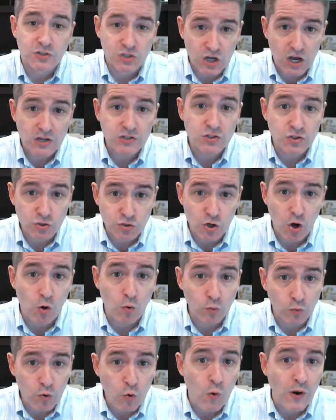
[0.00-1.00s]
just
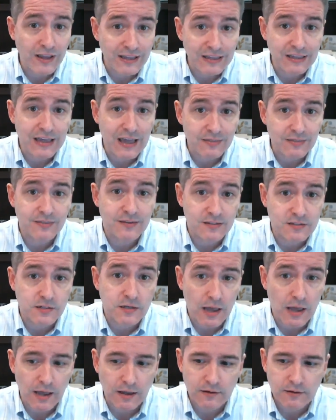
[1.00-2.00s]
don't quite get this
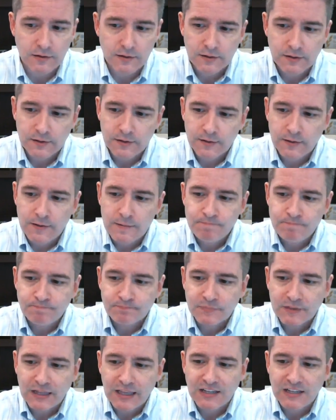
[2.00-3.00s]
yet.
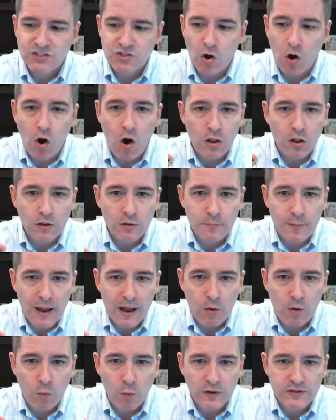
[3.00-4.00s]
It's all
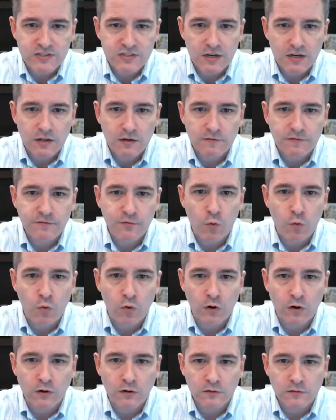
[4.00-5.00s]
about what's in it
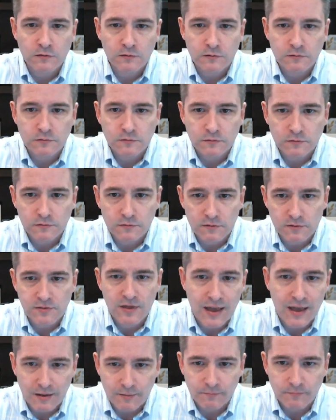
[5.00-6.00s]
for
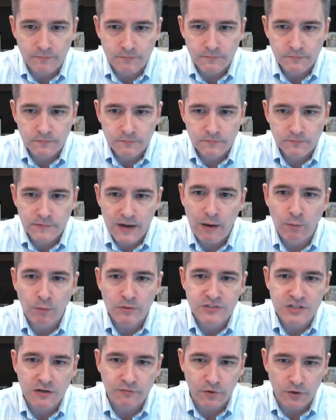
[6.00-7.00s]
them, not
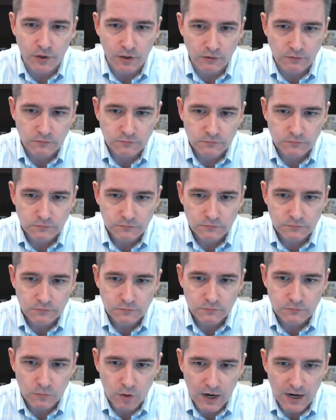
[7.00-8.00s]
what's in it for you,
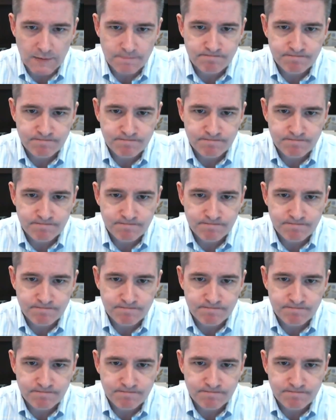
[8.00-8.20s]
right?